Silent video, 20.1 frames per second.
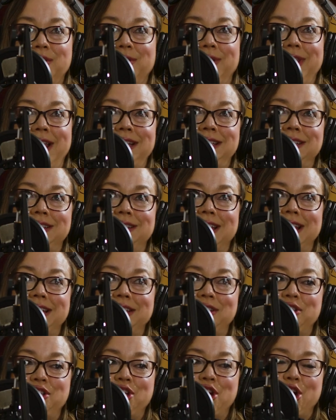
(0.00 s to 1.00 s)
So
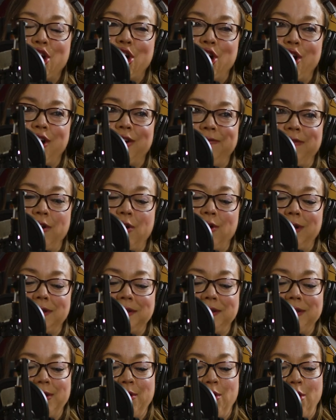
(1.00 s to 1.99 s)
let's turn our
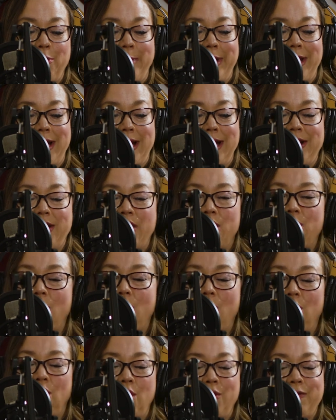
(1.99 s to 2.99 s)
focus a little bit. I know
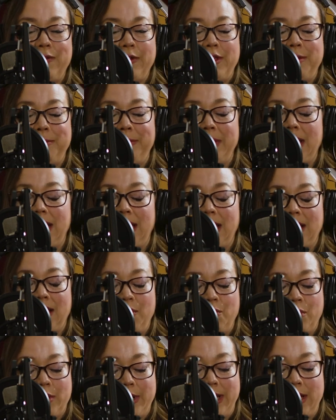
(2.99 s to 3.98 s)
all over the
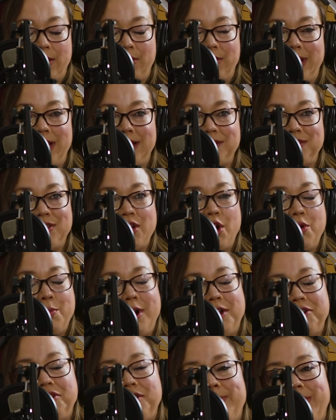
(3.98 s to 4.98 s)
media we're hearing so
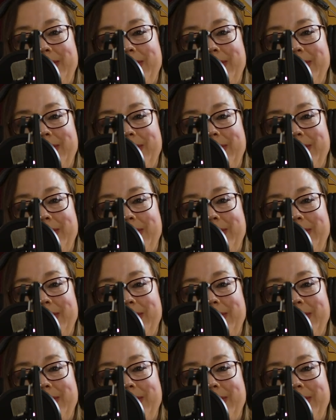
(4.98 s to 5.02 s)
much